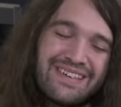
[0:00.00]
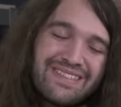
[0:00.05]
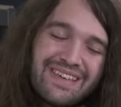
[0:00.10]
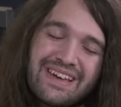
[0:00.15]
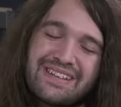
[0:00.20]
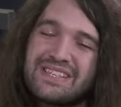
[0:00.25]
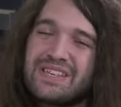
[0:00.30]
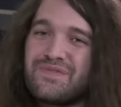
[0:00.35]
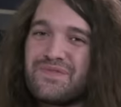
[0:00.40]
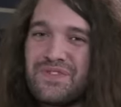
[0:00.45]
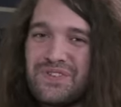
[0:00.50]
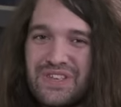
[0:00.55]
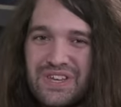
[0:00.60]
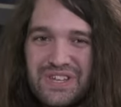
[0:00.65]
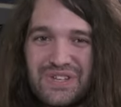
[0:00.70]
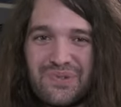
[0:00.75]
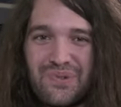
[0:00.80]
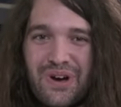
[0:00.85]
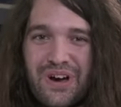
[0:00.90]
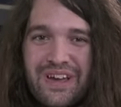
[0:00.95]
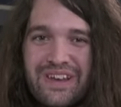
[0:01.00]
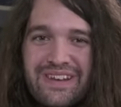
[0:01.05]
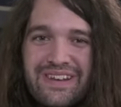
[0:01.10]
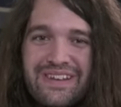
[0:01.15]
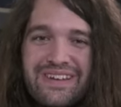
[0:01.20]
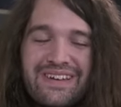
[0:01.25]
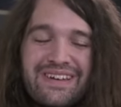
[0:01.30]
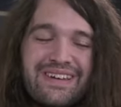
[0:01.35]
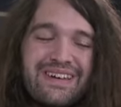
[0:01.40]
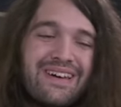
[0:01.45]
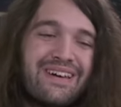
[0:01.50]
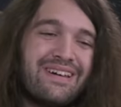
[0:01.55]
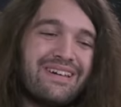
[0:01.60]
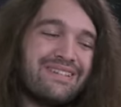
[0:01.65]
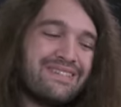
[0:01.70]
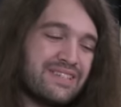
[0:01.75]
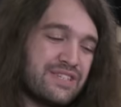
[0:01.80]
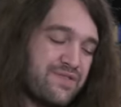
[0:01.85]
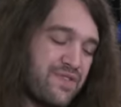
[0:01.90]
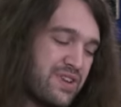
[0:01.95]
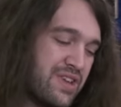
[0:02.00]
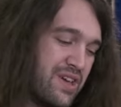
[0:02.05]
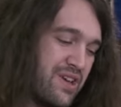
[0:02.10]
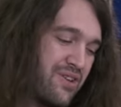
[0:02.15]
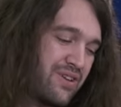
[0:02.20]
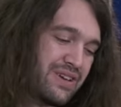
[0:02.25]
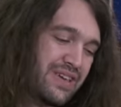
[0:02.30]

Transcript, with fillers: That's it for this one. This video,